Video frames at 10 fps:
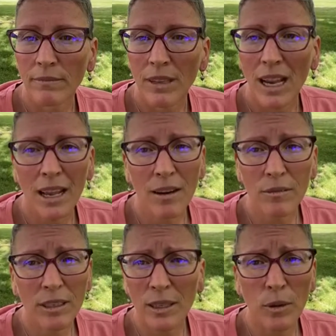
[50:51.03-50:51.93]
I don't
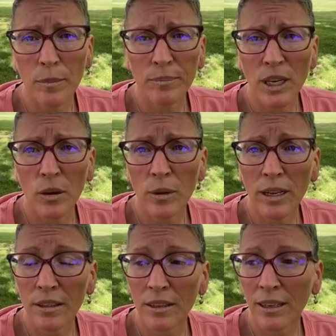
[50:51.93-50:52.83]
really want to tow
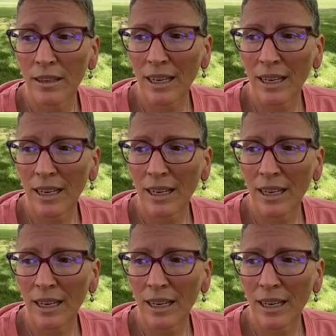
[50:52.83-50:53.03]
anything.